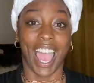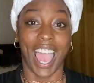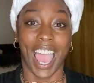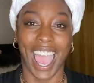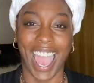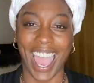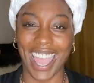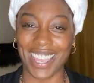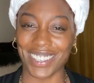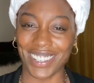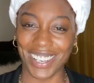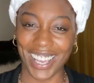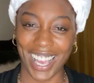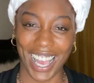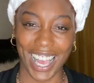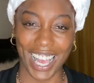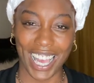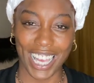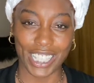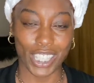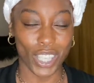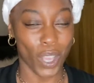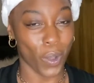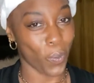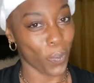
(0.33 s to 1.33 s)
Hey you
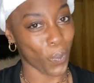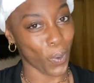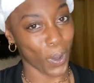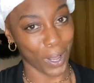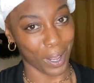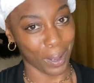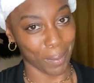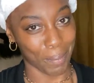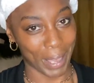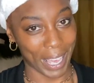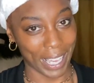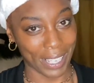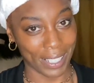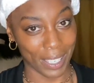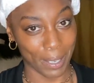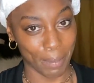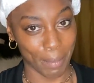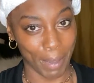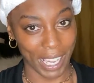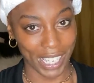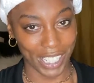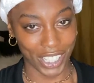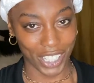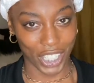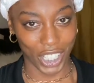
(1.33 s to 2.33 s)
guys, welcome back to
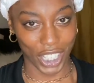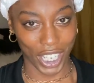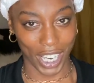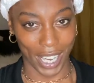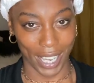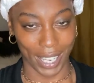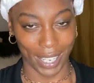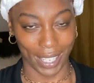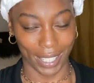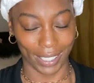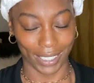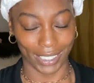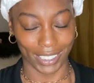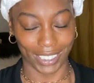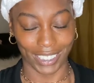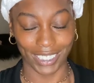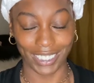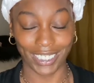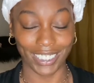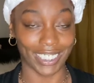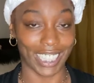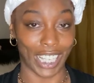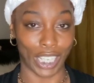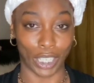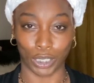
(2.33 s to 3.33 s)
my
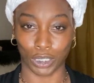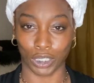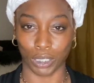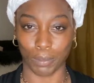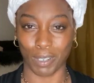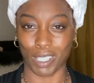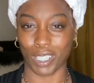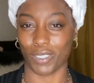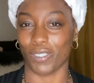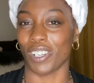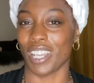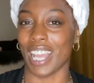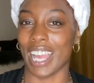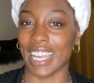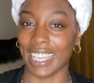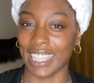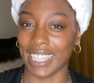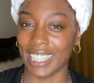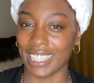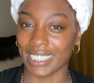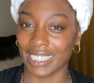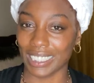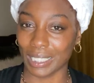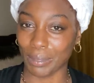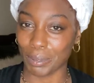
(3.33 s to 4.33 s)
channel. Thank you so much for
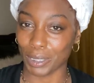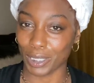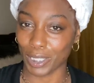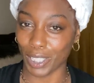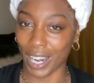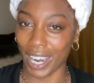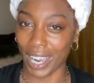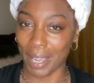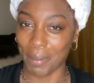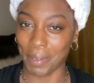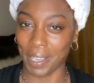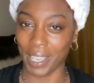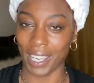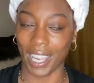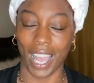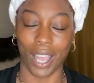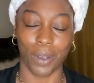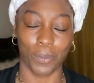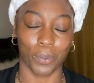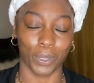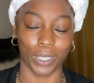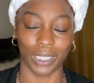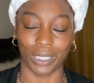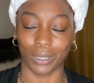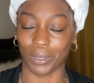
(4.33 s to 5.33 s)
liking and subscribing. I
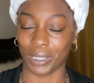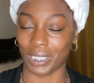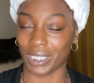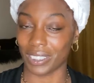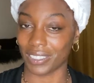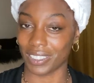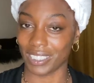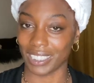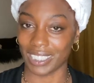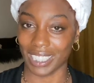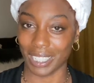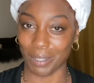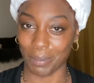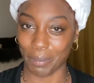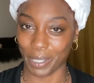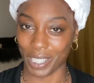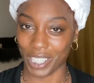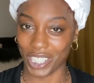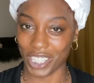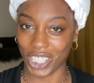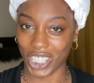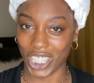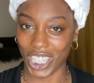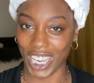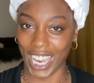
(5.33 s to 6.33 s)
really, really, really
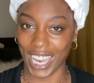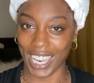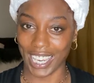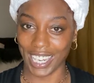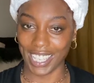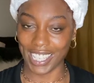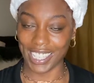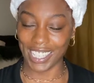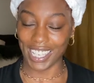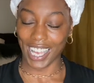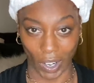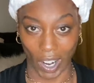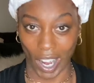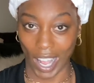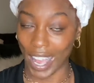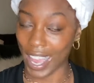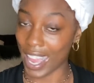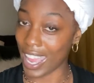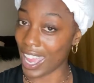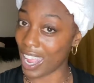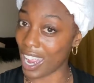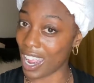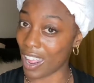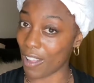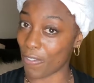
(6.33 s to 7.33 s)
appreciate it.
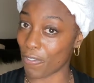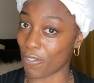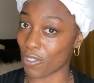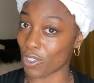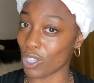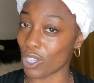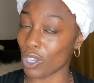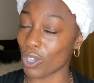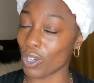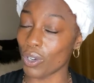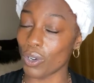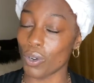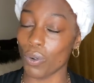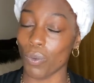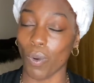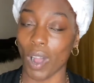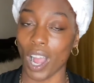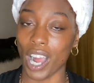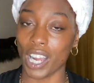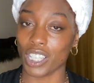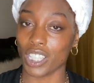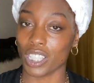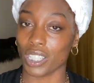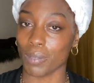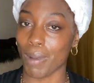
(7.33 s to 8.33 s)
If you
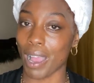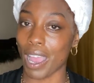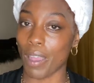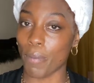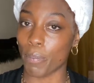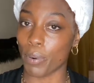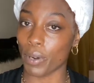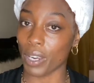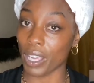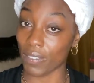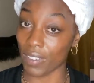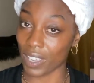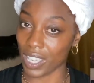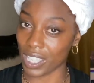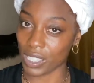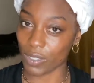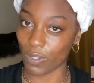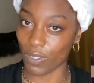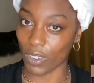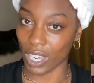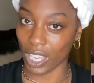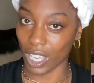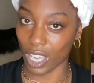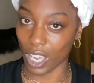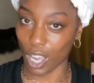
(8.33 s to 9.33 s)
watched my previous
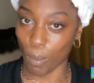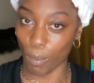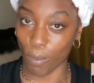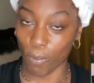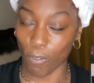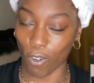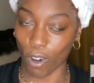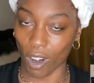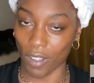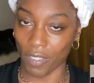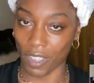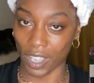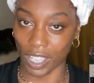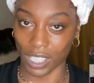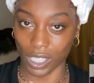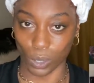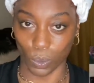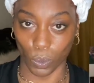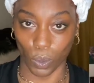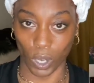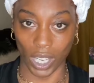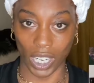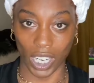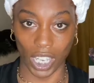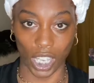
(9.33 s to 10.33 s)
video before this
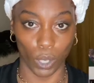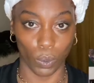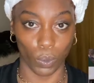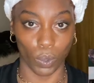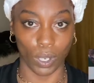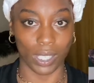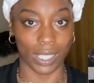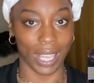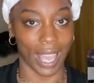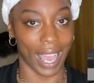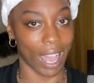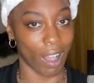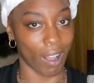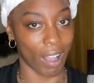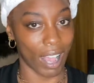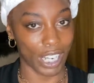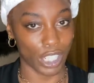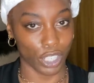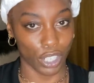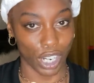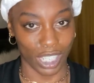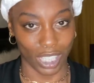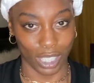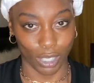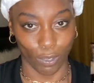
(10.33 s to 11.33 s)
one, it was how I
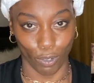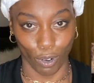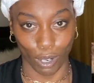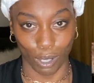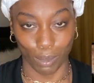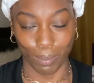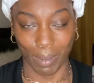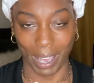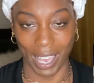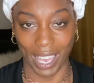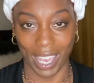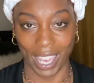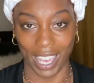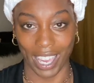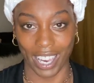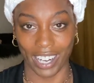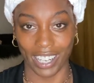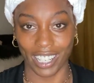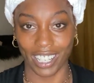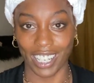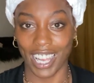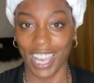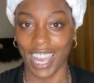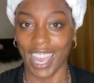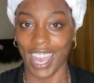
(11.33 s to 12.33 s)
transformed my
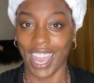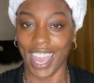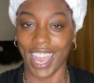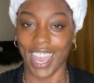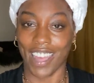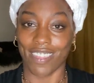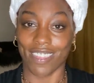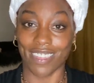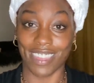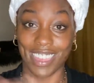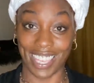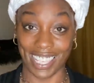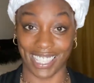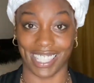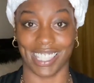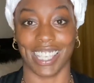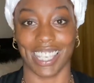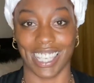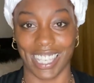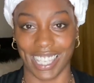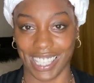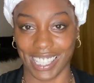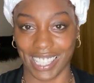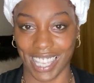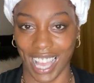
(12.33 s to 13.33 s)
hair. This
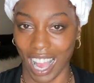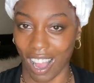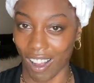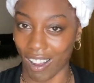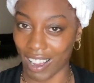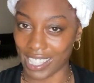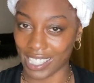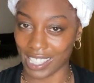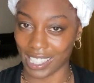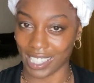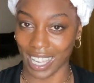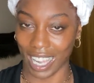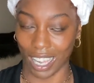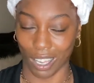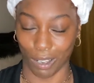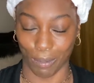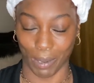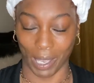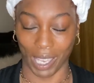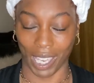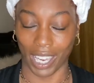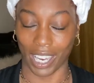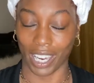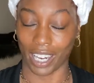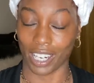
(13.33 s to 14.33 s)
is how I style
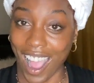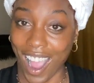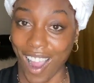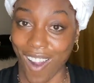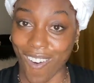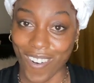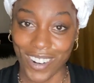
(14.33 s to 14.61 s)
my hair.